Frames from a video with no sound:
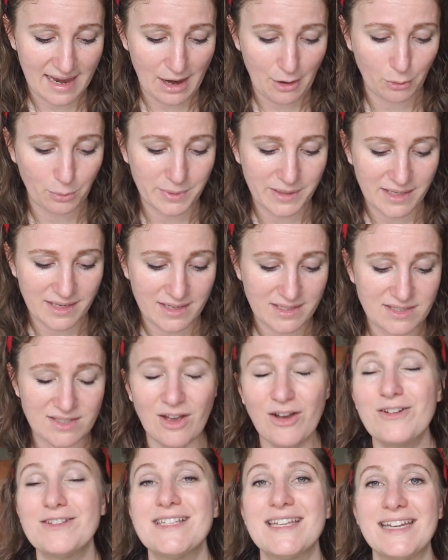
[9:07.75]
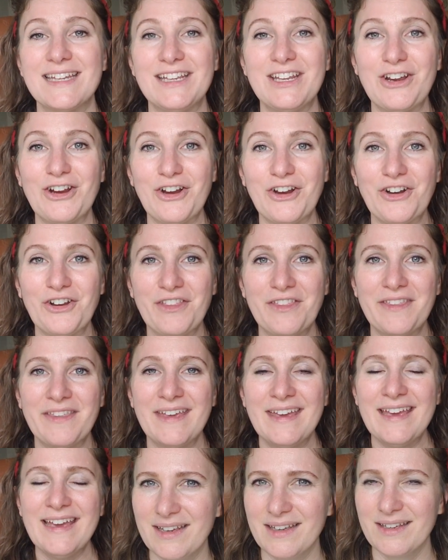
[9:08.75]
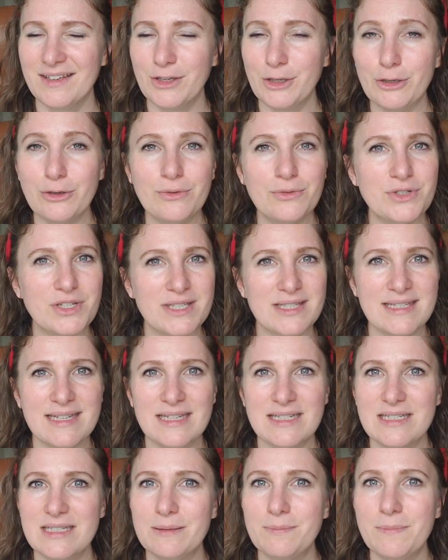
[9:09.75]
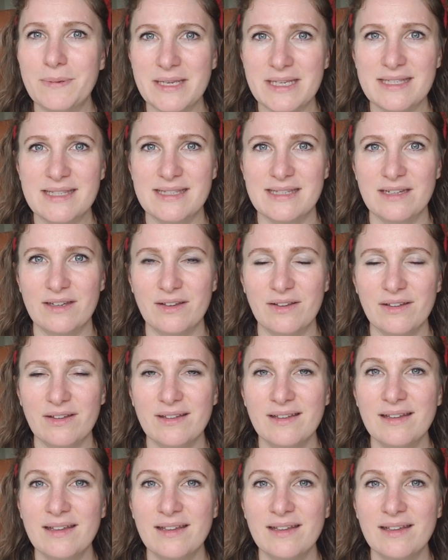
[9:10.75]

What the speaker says: I will be exalted in the earth. You just need to be still.